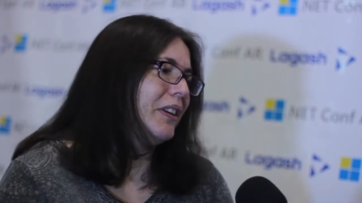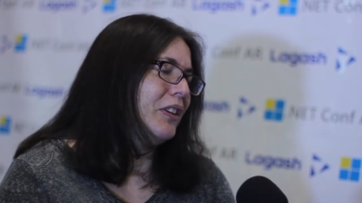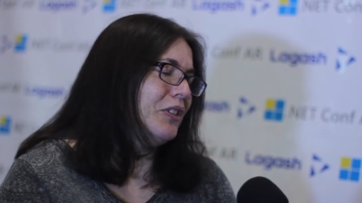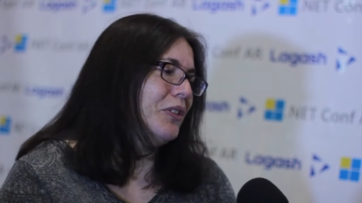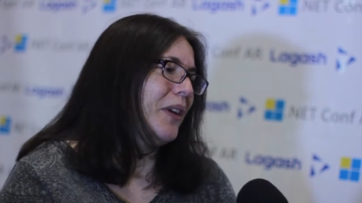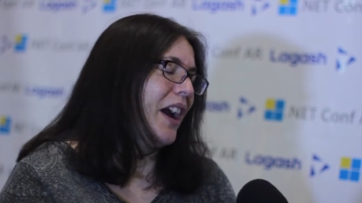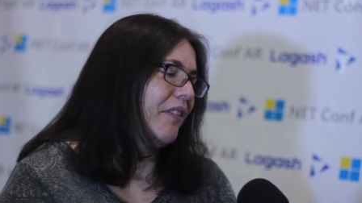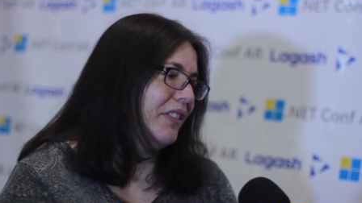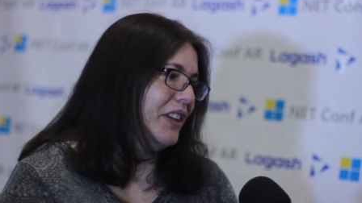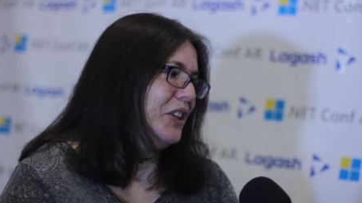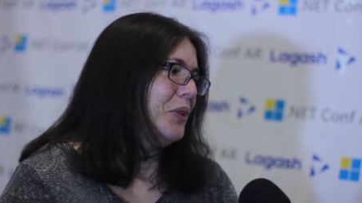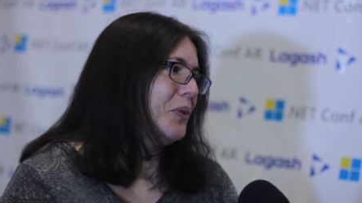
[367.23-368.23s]
you do have
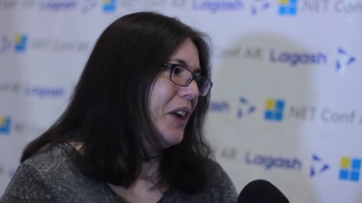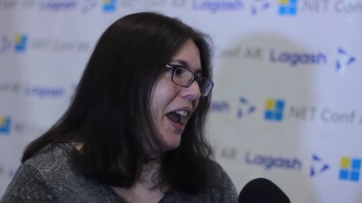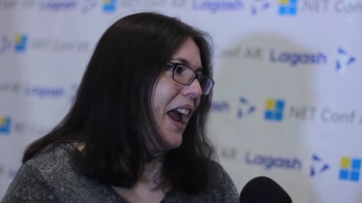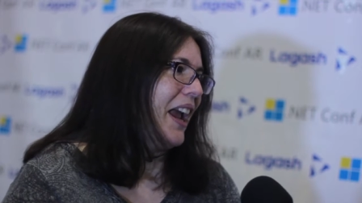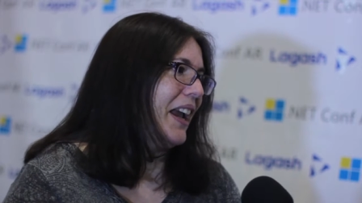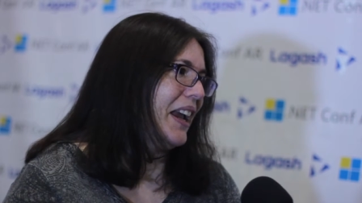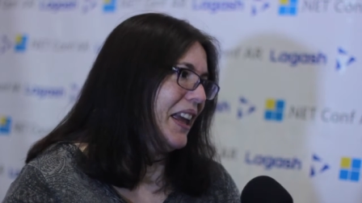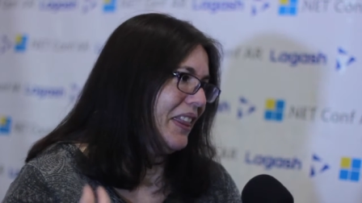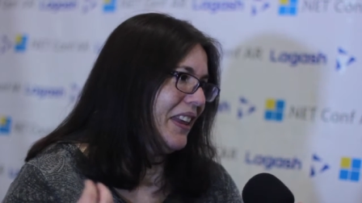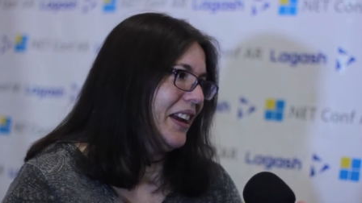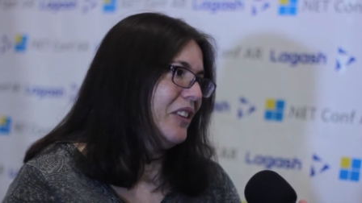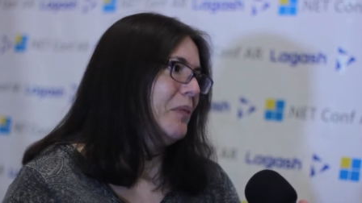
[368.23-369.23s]
the UK
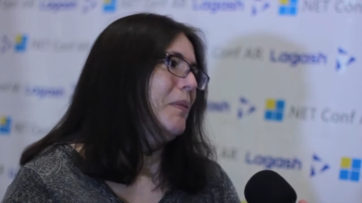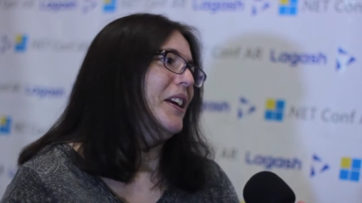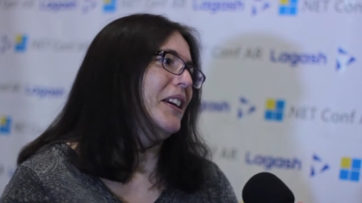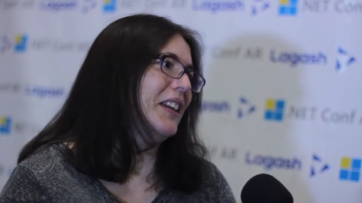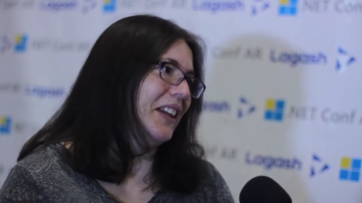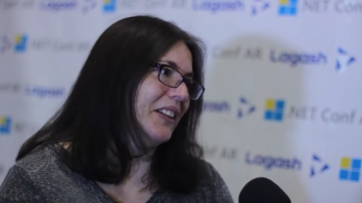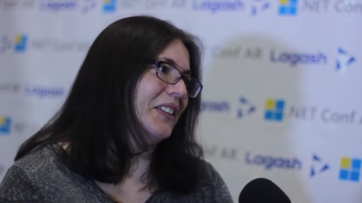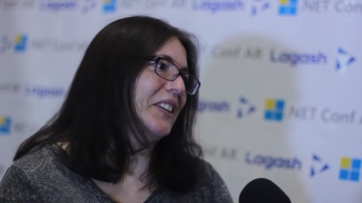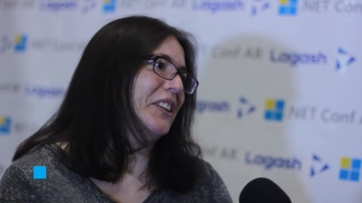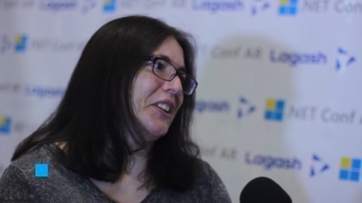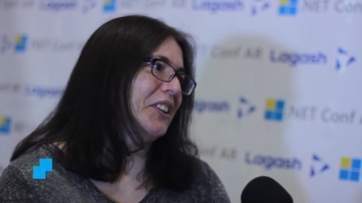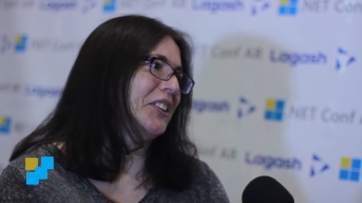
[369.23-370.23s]
and they speak
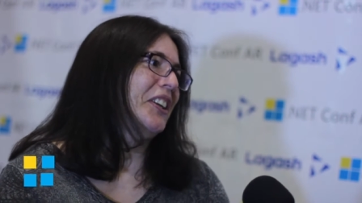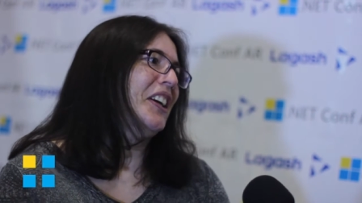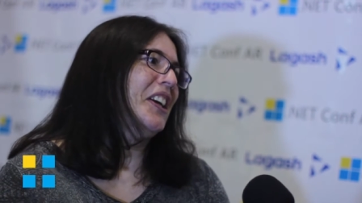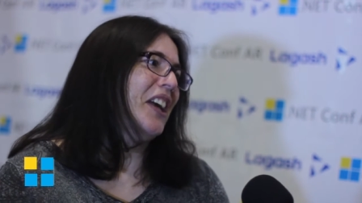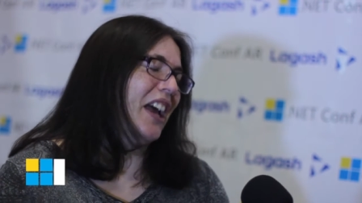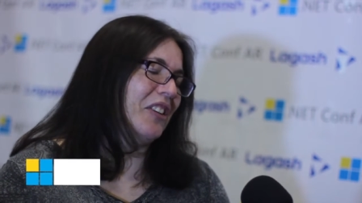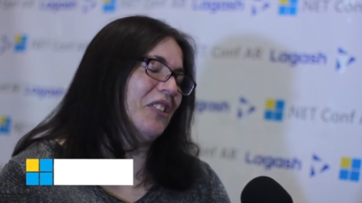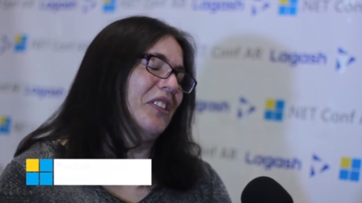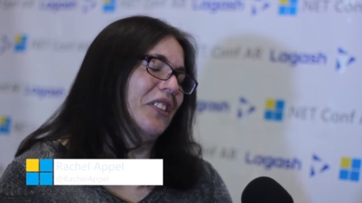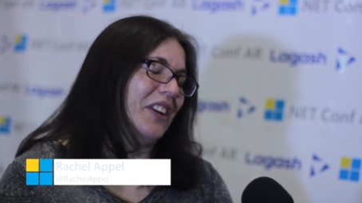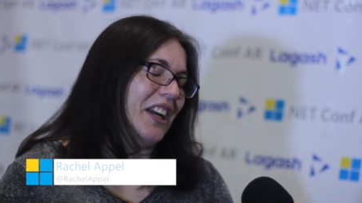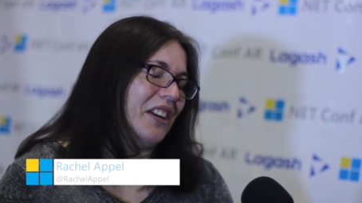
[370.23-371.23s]
English as
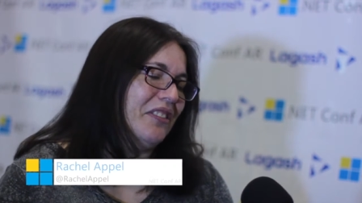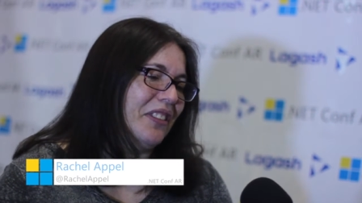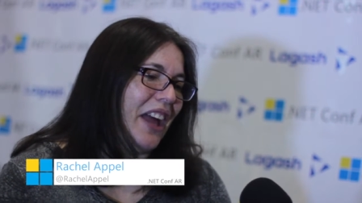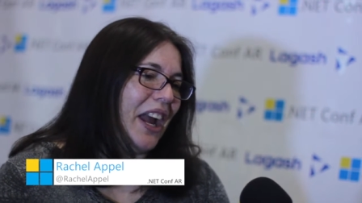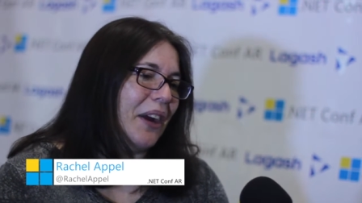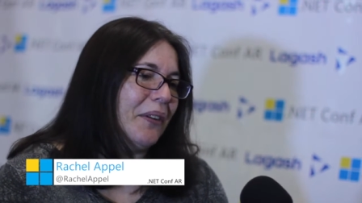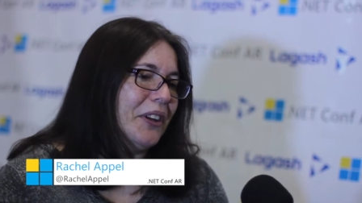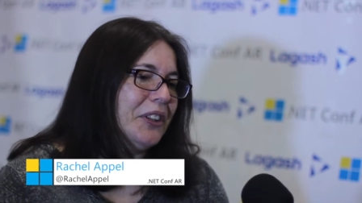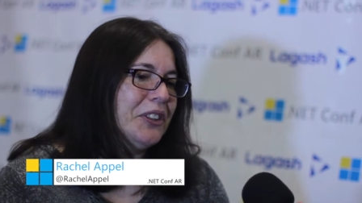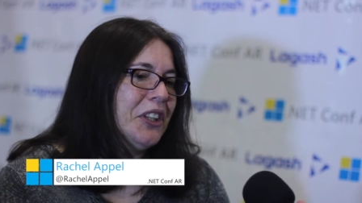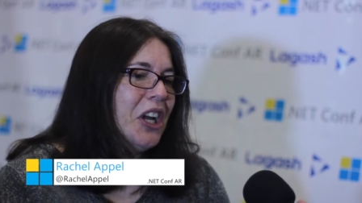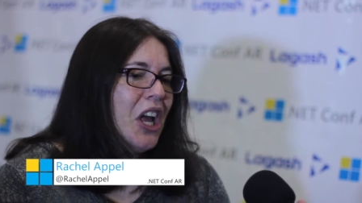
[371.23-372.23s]
their native
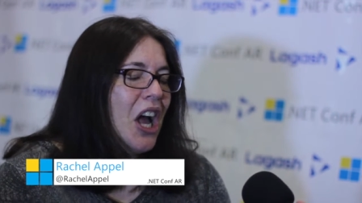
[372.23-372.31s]
language.